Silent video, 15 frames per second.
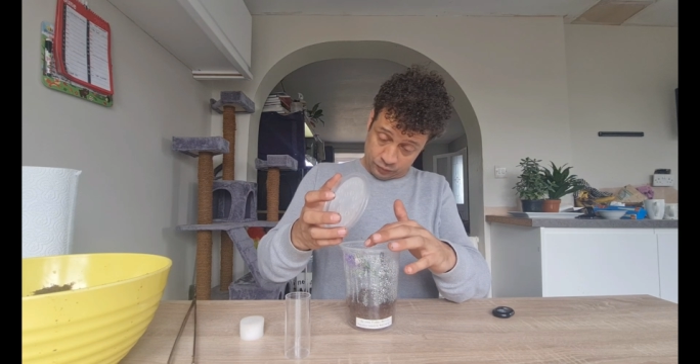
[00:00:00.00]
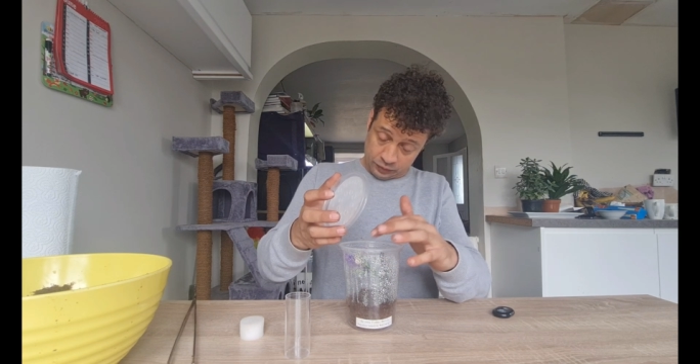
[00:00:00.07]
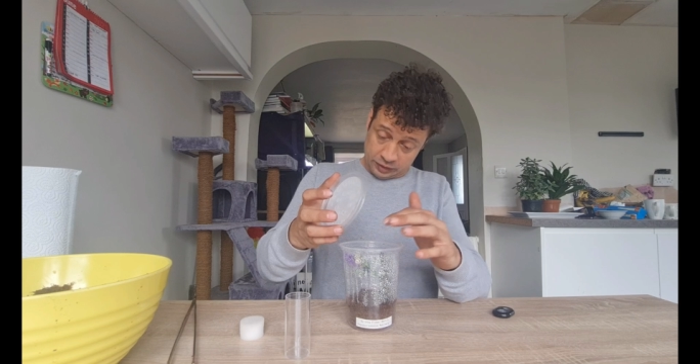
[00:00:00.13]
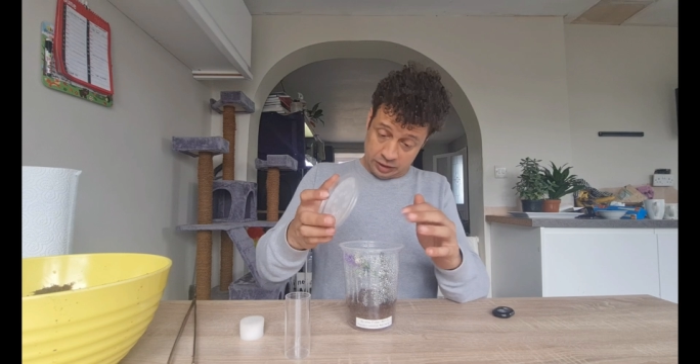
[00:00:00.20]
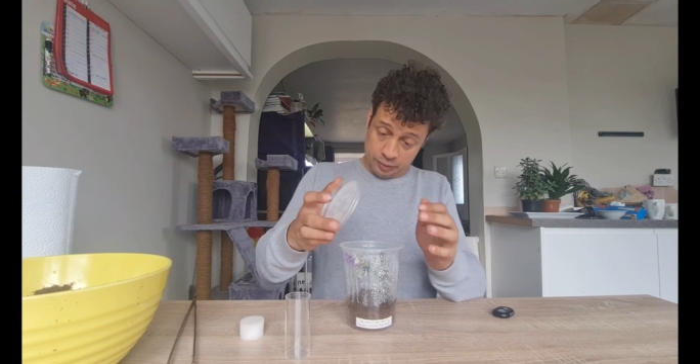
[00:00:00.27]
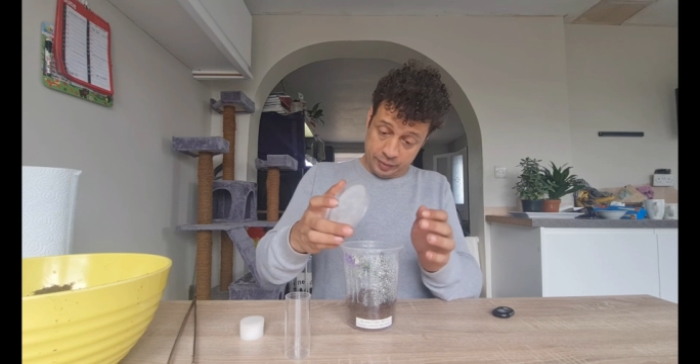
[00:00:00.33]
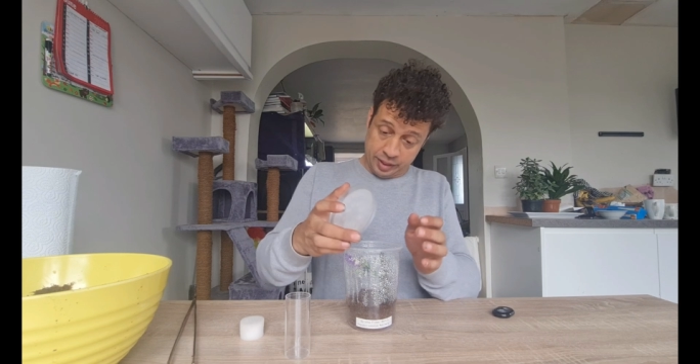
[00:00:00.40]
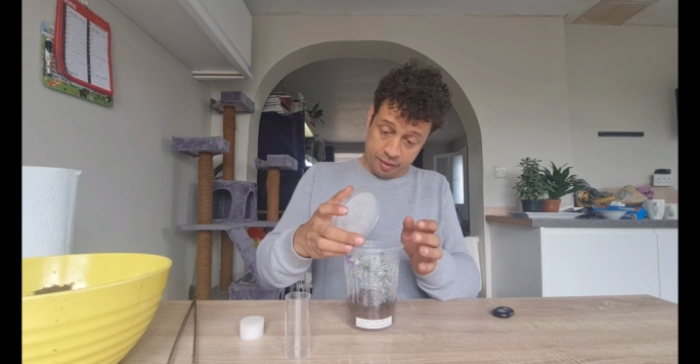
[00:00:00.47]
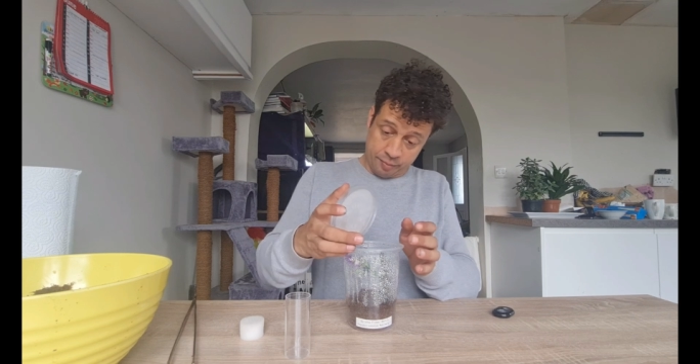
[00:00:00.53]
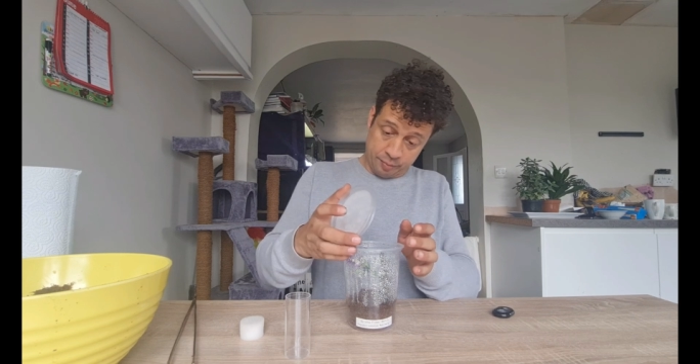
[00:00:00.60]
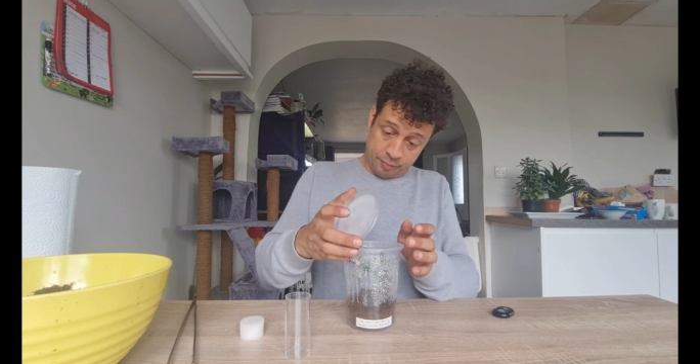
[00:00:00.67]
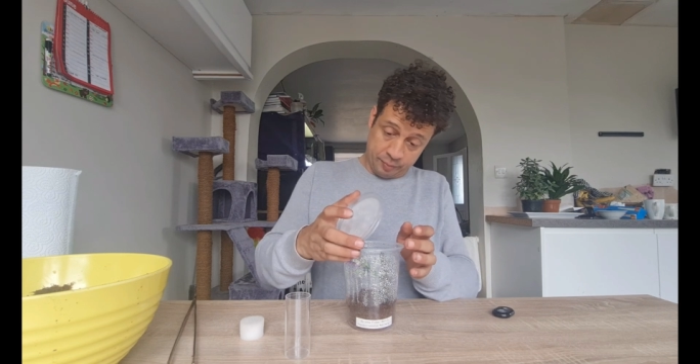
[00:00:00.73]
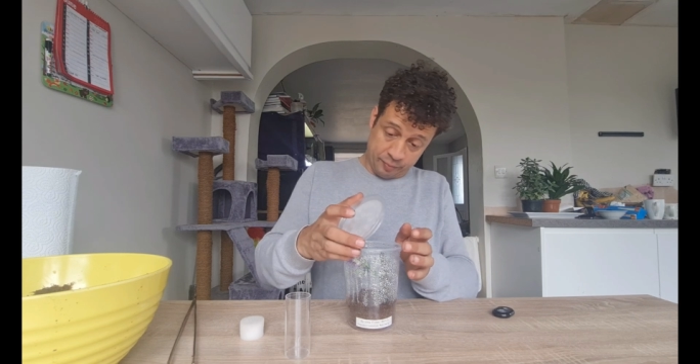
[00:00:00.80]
there we go.